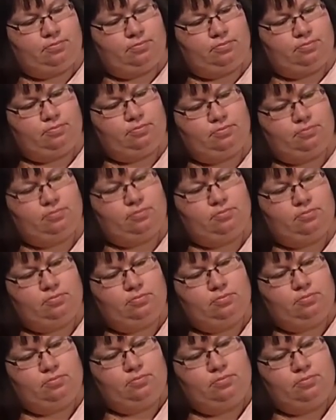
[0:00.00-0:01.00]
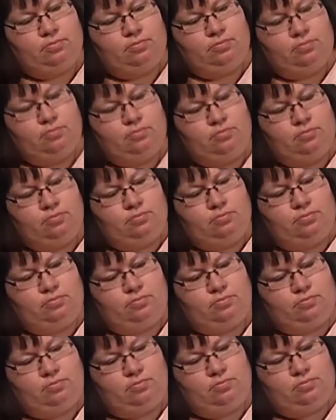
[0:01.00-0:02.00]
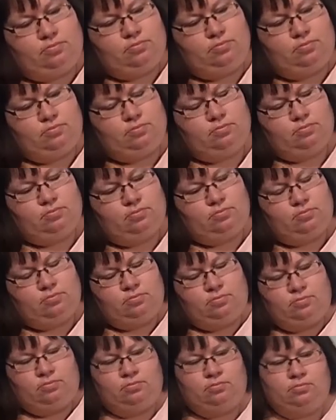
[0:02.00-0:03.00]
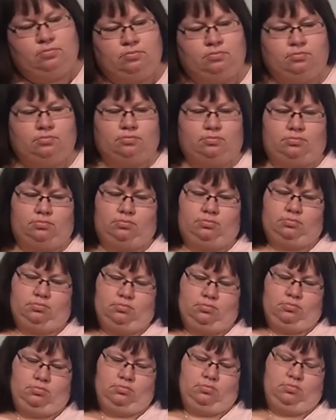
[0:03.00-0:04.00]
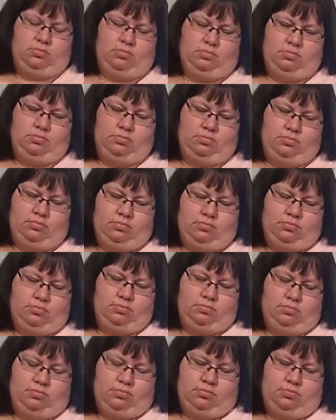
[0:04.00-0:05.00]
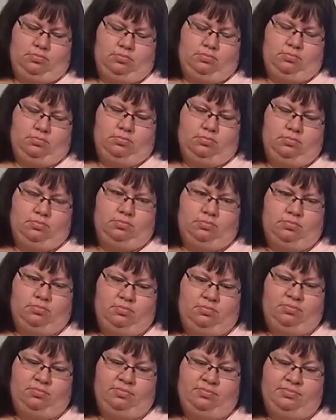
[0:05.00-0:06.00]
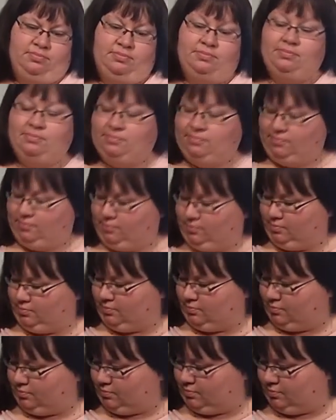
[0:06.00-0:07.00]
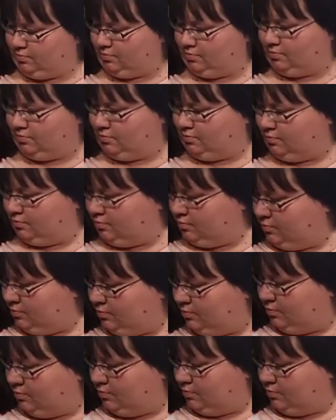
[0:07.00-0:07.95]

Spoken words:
(silent)